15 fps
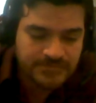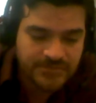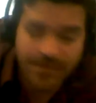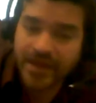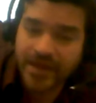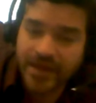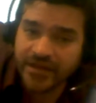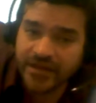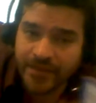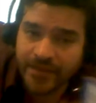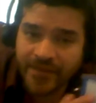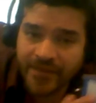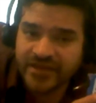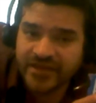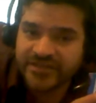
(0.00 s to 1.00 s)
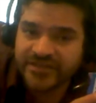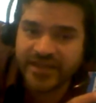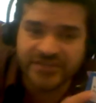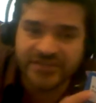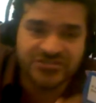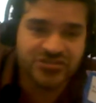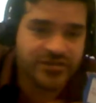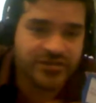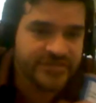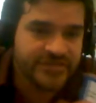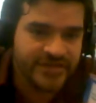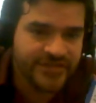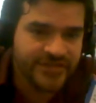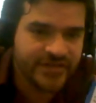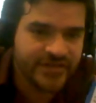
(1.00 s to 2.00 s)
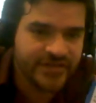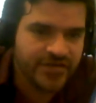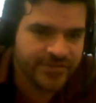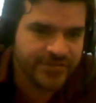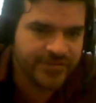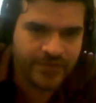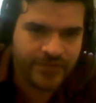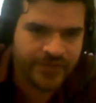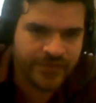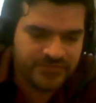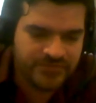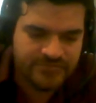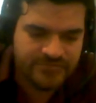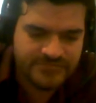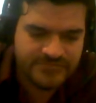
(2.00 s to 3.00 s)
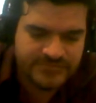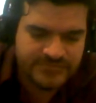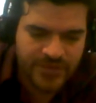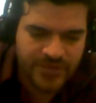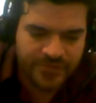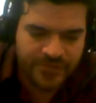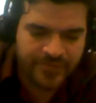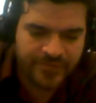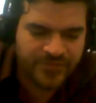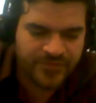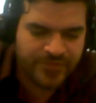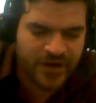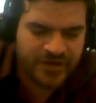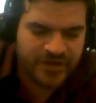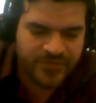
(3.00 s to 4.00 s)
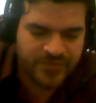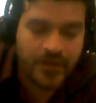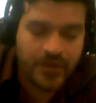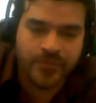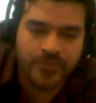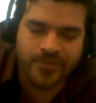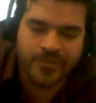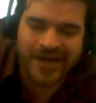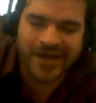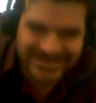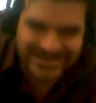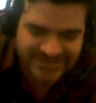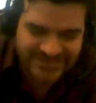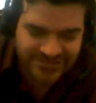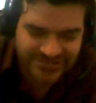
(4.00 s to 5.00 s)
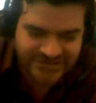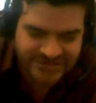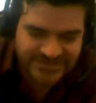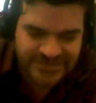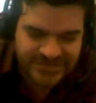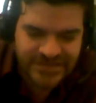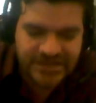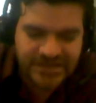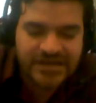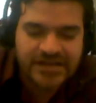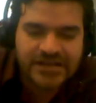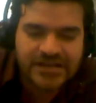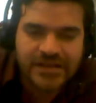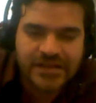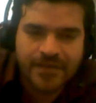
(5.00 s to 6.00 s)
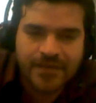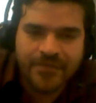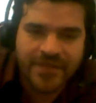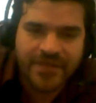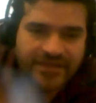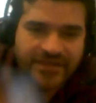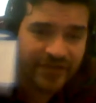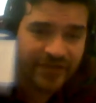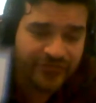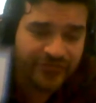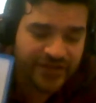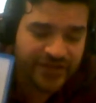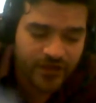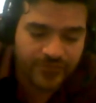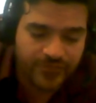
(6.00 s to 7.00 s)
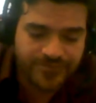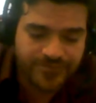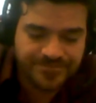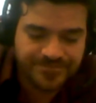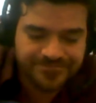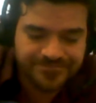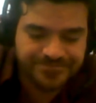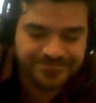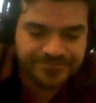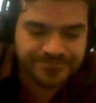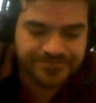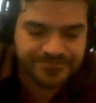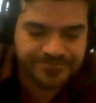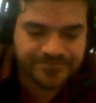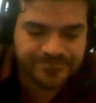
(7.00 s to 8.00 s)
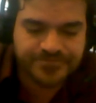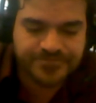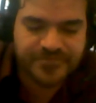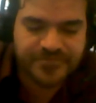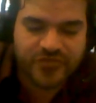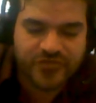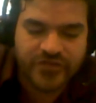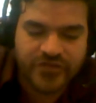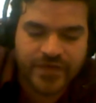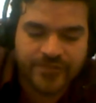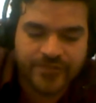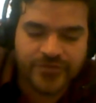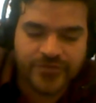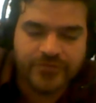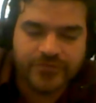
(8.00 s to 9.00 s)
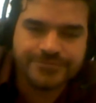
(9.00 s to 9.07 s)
I'm not gonna say it's just these cards, because that would be preposterous, but they definitely help. For example,